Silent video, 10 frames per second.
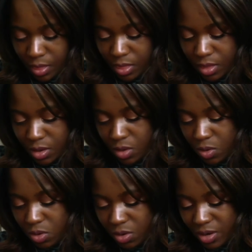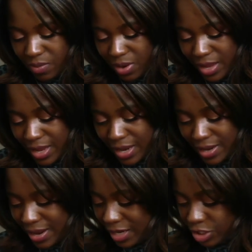they're no longer in my
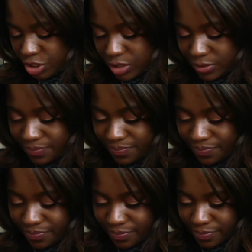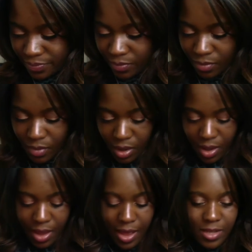collection.
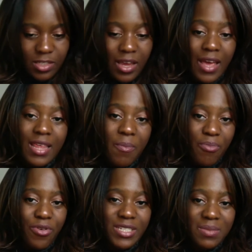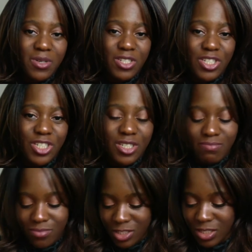And so yeah, that pretty
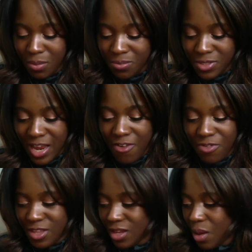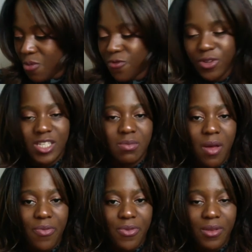much sums everything up for this
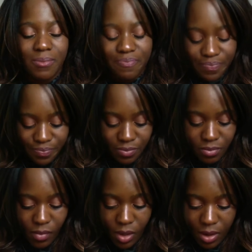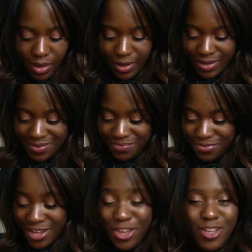month.
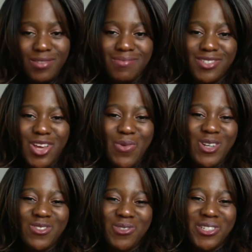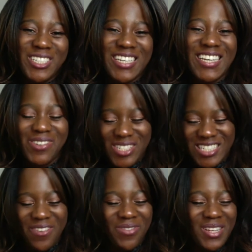Thank you so much for watching. It was
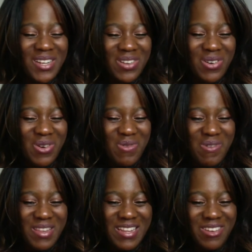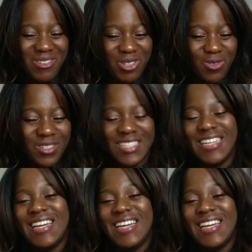definitely a longer one than usual.